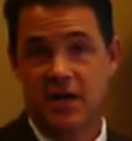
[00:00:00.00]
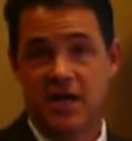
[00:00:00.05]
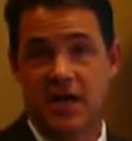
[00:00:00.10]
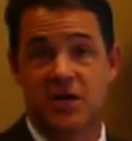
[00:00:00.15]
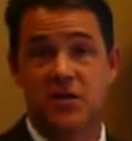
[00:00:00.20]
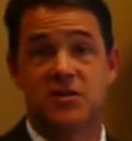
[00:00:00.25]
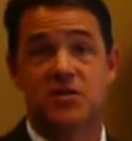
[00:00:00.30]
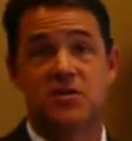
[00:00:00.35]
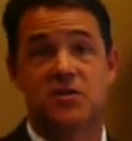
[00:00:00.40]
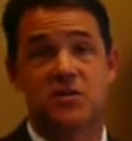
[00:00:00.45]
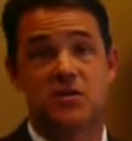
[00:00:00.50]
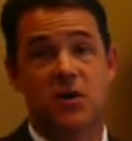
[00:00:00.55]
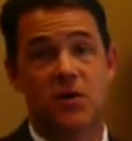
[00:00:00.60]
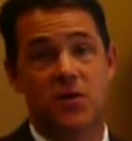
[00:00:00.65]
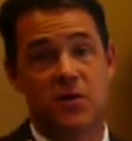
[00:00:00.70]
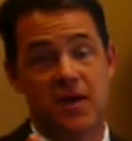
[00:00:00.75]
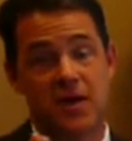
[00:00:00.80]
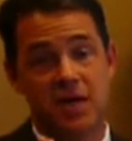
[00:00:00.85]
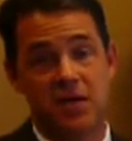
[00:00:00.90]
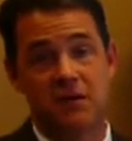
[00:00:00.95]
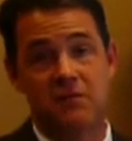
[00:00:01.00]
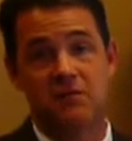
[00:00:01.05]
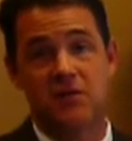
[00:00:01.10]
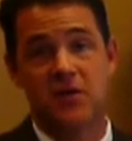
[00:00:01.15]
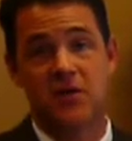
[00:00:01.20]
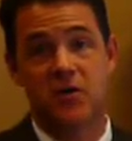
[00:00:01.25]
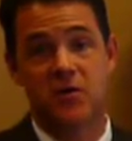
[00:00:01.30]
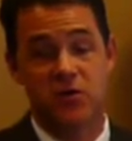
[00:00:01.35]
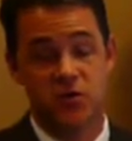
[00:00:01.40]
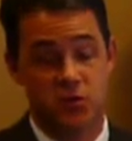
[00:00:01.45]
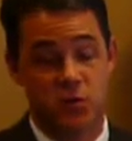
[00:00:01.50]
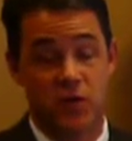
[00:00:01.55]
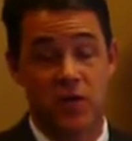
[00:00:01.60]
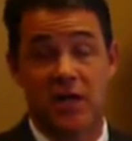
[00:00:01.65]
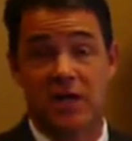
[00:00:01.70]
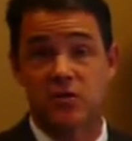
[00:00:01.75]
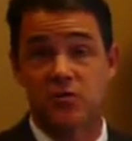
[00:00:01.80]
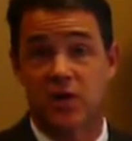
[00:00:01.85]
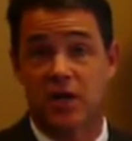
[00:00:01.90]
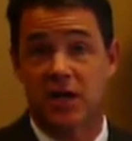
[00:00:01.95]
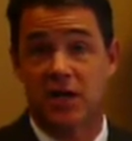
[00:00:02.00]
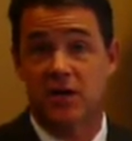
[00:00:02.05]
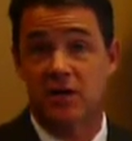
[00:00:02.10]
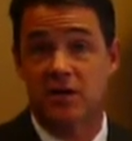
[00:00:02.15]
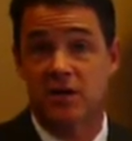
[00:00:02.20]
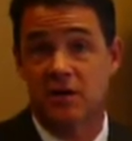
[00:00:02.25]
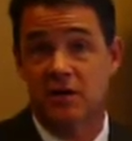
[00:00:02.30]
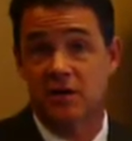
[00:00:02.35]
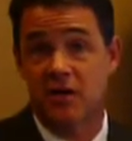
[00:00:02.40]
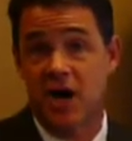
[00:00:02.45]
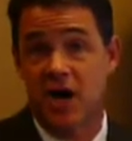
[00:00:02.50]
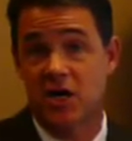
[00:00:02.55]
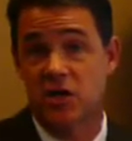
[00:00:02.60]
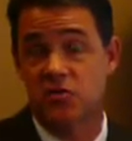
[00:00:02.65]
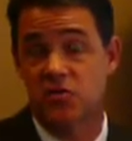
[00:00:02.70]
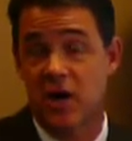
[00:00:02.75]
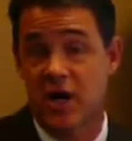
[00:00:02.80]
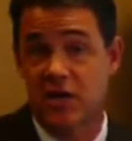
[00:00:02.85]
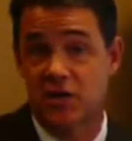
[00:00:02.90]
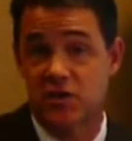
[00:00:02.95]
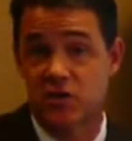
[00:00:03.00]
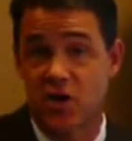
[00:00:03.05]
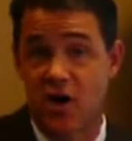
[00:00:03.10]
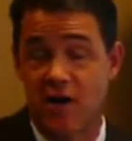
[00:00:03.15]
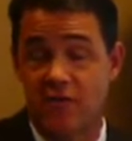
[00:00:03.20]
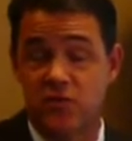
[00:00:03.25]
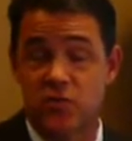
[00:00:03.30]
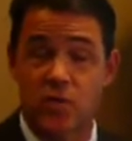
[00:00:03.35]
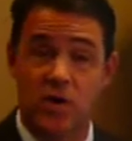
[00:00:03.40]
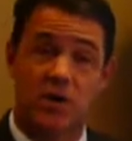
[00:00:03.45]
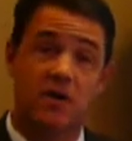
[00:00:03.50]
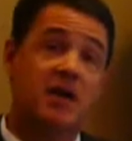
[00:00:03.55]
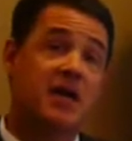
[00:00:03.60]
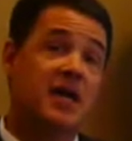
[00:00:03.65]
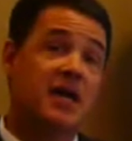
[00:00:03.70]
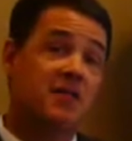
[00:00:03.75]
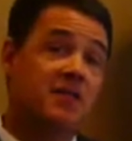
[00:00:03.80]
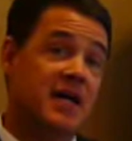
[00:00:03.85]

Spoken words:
Now, don't get it confused with electronic contract software.